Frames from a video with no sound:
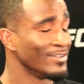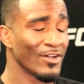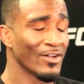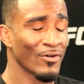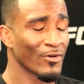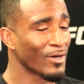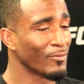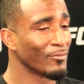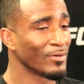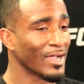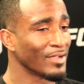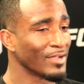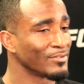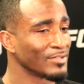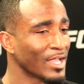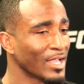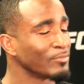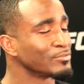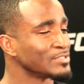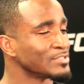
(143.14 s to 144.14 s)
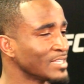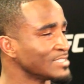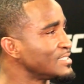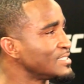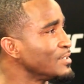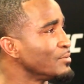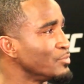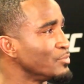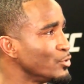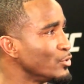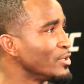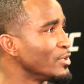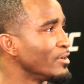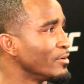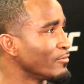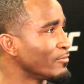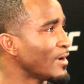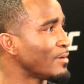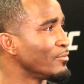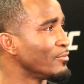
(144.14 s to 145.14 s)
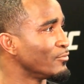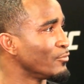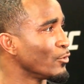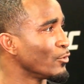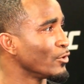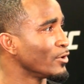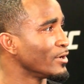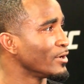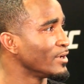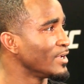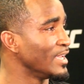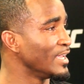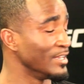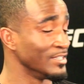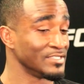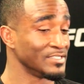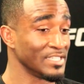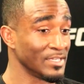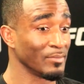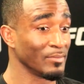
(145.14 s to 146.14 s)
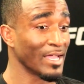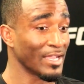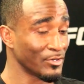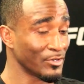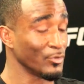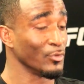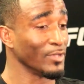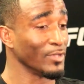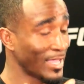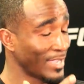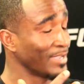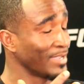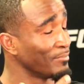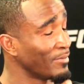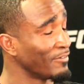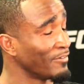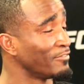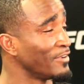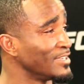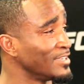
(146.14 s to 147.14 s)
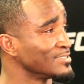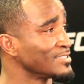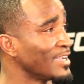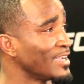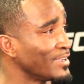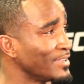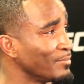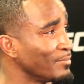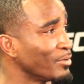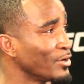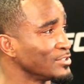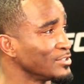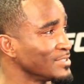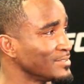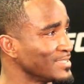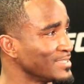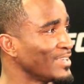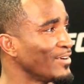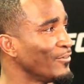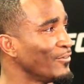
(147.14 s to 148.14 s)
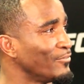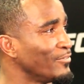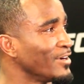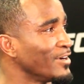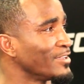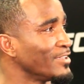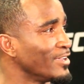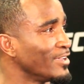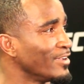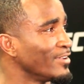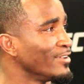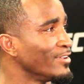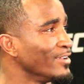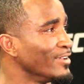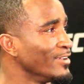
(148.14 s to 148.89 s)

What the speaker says: No, I seen him do it in a fight before, and to see him like do it like in my face, like in person, I was like, oh, fuck yeah.